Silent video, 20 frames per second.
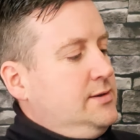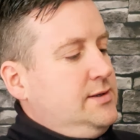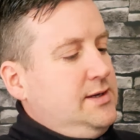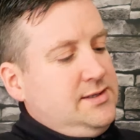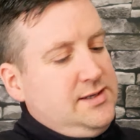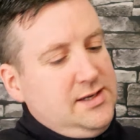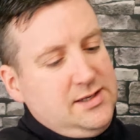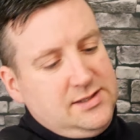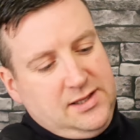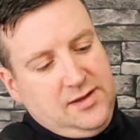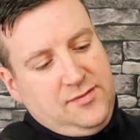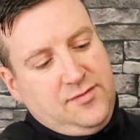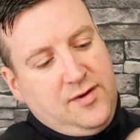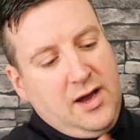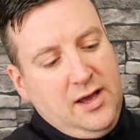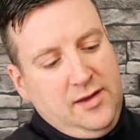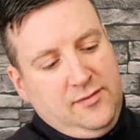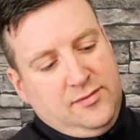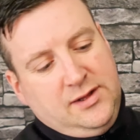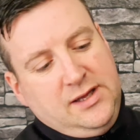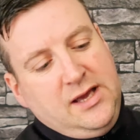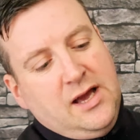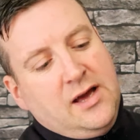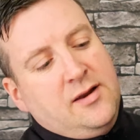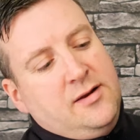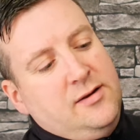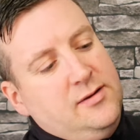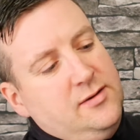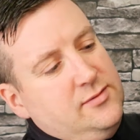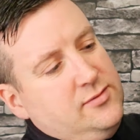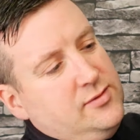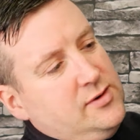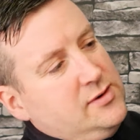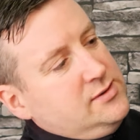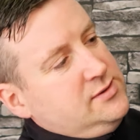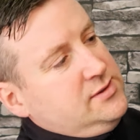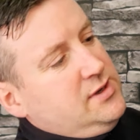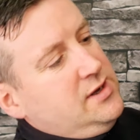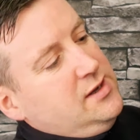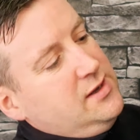a 65 litre
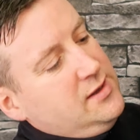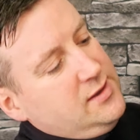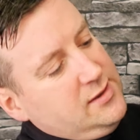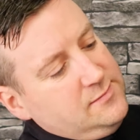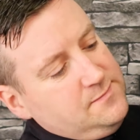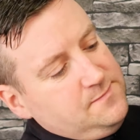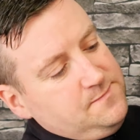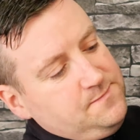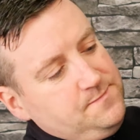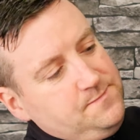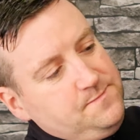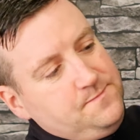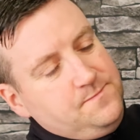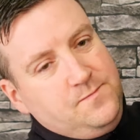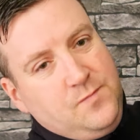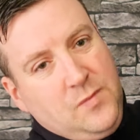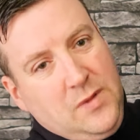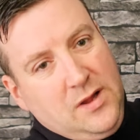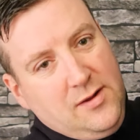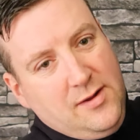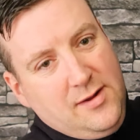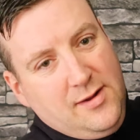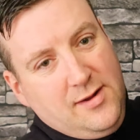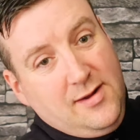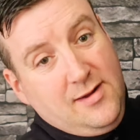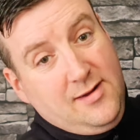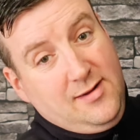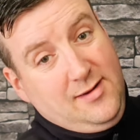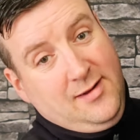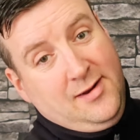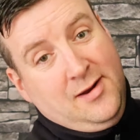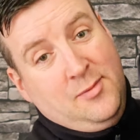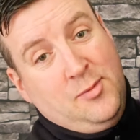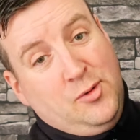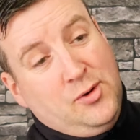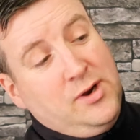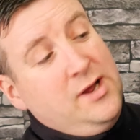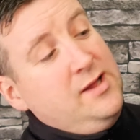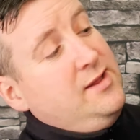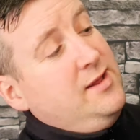rucksack, and I'm
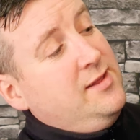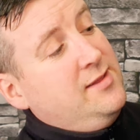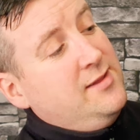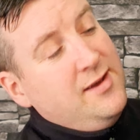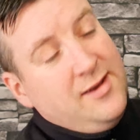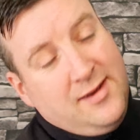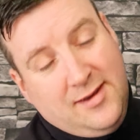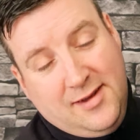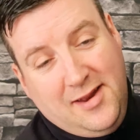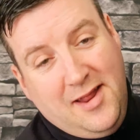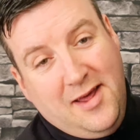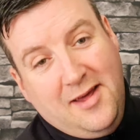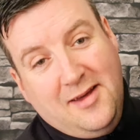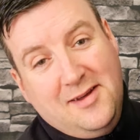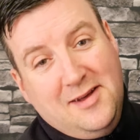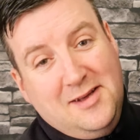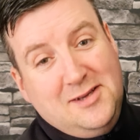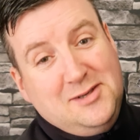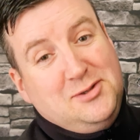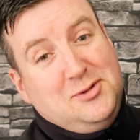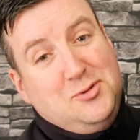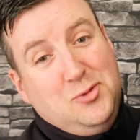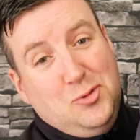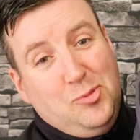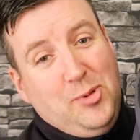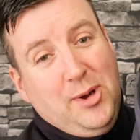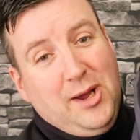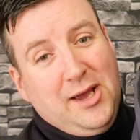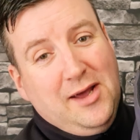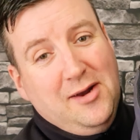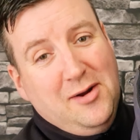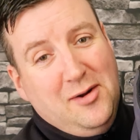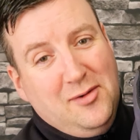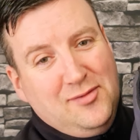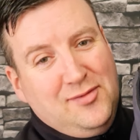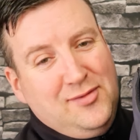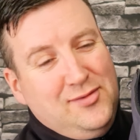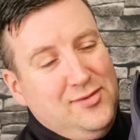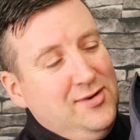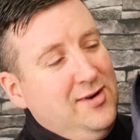already thinking it's no big
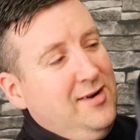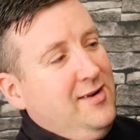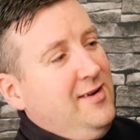enough.